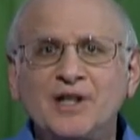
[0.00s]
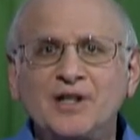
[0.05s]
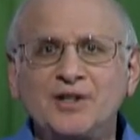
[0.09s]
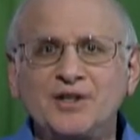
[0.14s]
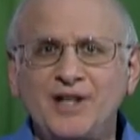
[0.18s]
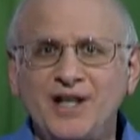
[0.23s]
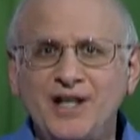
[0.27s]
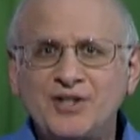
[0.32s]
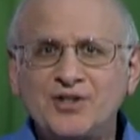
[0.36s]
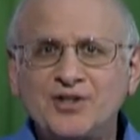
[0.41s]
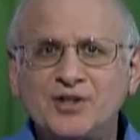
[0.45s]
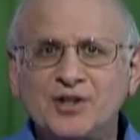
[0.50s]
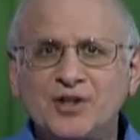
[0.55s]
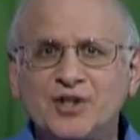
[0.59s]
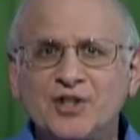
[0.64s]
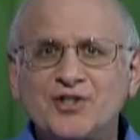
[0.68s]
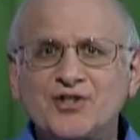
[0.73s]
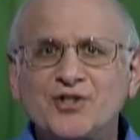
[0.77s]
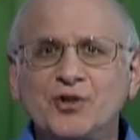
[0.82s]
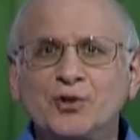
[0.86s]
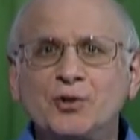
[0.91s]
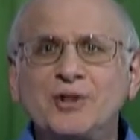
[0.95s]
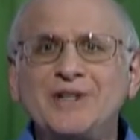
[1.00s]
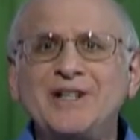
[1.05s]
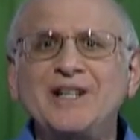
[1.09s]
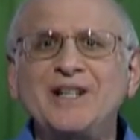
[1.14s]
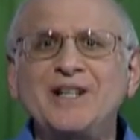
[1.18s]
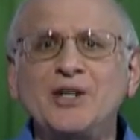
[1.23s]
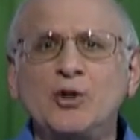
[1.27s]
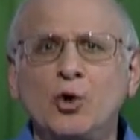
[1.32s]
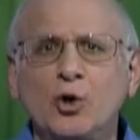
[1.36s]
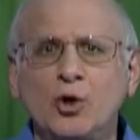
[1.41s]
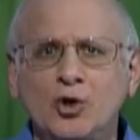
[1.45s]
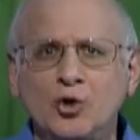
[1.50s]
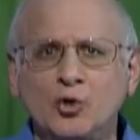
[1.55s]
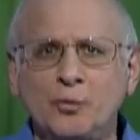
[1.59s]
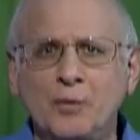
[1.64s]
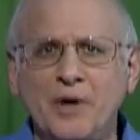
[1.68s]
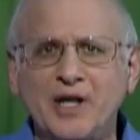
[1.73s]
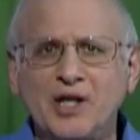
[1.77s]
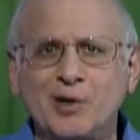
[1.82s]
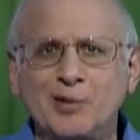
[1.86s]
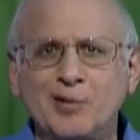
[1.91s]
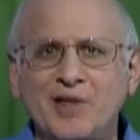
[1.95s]
Tesla is the leading
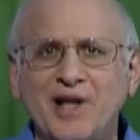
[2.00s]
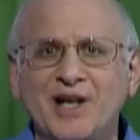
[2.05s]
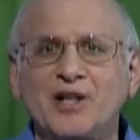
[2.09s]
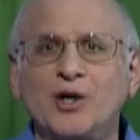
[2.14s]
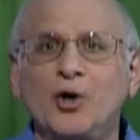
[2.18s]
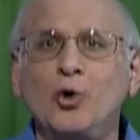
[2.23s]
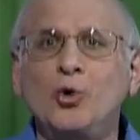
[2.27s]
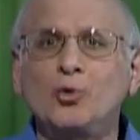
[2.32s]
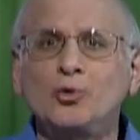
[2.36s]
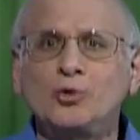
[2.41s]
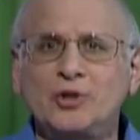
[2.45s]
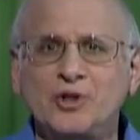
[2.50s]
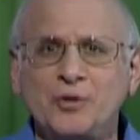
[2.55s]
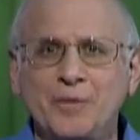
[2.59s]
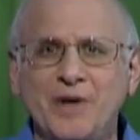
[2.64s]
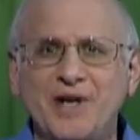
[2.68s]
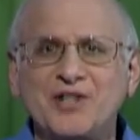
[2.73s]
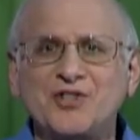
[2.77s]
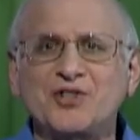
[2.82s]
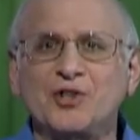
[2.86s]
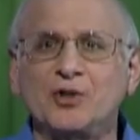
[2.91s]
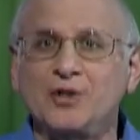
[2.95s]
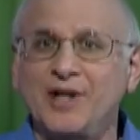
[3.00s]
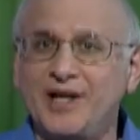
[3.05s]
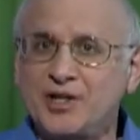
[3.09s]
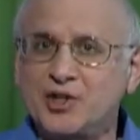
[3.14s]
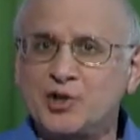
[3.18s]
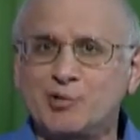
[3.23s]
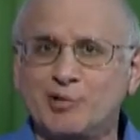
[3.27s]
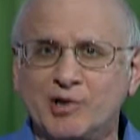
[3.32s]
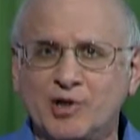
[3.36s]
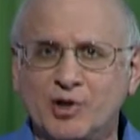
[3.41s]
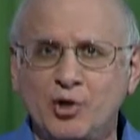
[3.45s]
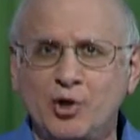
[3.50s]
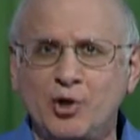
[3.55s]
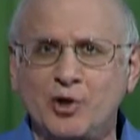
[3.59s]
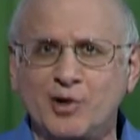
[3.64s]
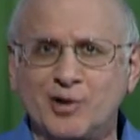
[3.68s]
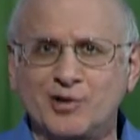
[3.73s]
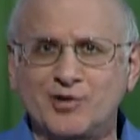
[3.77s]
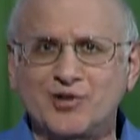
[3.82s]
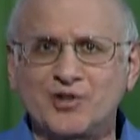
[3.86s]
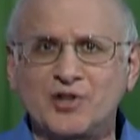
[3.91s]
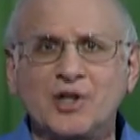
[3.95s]
automaker that only makes electric
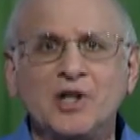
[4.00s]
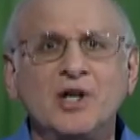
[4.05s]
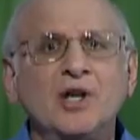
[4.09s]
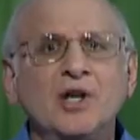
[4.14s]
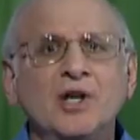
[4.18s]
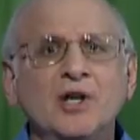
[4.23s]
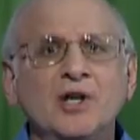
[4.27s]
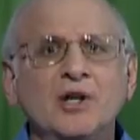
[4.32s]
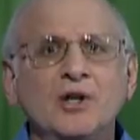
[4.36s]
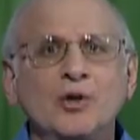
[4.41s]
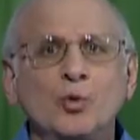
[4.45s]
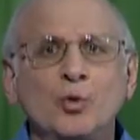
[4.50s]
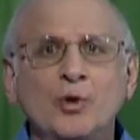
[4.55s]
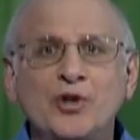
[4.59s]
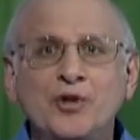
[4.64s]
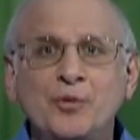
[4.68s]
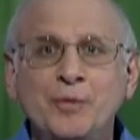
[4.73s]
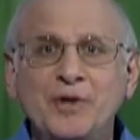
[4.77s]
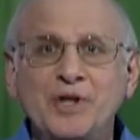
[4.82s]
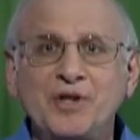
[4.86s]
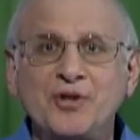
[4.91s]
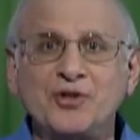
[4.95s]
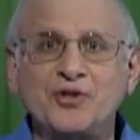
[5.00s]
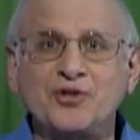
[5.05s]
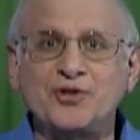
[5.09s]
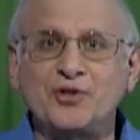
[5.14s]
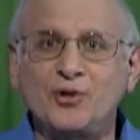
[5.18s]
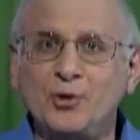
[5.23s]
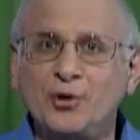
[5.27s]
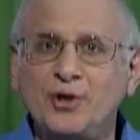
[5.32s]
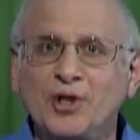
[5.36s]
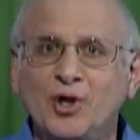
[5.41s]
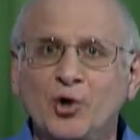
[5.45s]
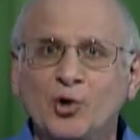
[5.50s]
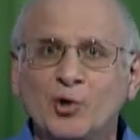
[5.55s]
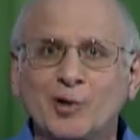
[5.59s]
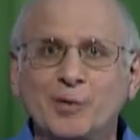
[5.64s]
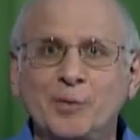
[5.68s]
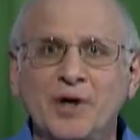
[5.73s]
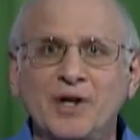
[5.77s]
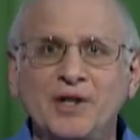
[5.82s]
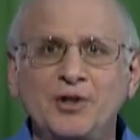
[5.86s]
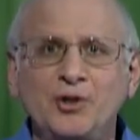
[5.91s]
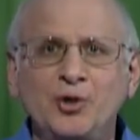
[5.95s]
cars. With me in the studio are
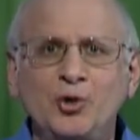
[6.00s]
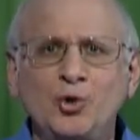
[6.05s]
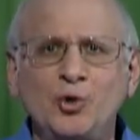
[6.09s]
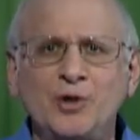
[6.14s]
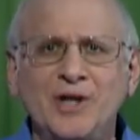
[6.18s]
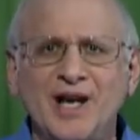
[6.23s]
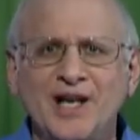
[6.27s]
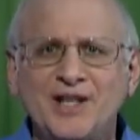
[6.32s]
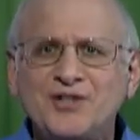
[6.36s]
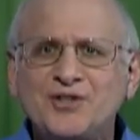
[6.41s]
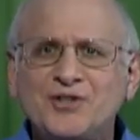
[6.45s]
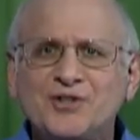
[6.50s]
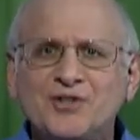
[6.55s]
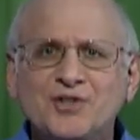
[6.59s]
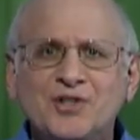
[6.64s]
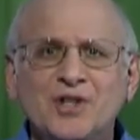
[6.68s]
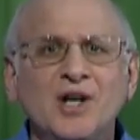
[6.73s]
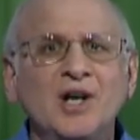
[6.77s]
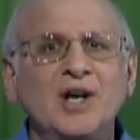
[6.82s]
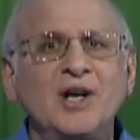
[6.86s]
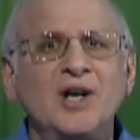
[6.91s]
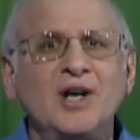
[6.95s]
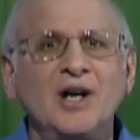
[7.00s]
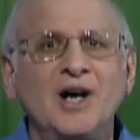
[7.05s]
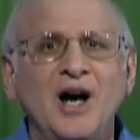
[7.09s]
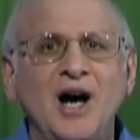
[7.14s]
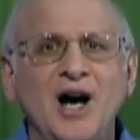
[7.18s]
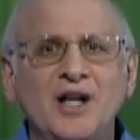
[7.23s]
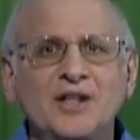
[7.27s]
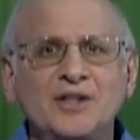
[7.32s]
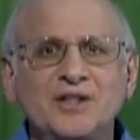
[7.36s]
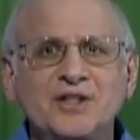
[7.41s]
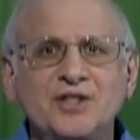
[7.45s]
my two guests. Ali